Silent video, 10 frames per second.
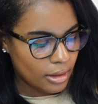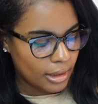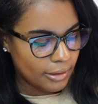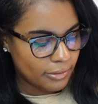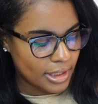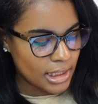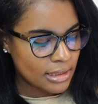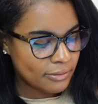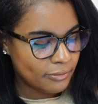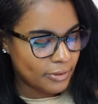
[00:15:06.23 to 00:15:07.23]
if
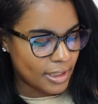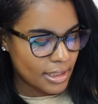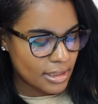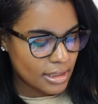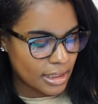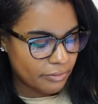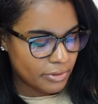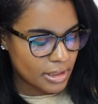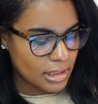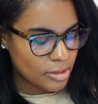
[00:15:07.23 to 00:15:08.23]
this fits, if
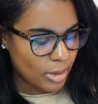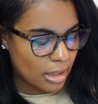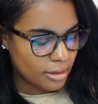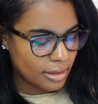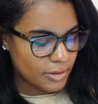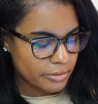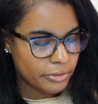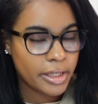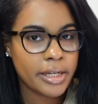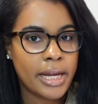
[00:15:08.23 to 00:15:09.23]
it's small enough to
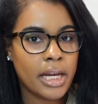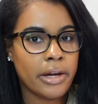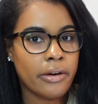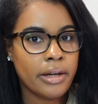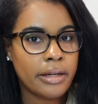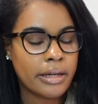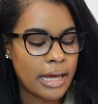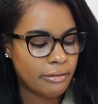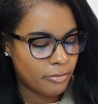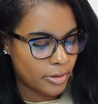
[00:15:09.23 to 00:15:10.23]
fit in that area,
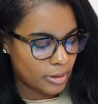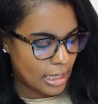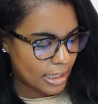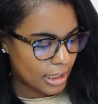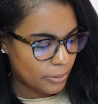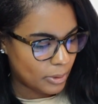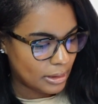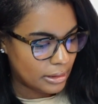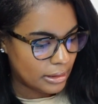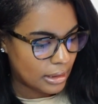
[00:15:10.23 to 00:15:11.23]
I feel like it
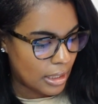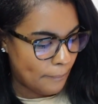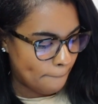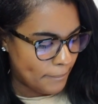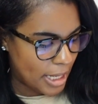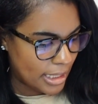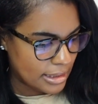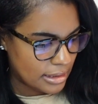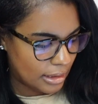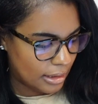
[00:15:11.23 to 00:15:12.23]
would look
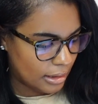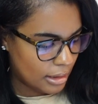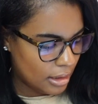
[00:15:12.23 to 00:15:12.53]
amazing.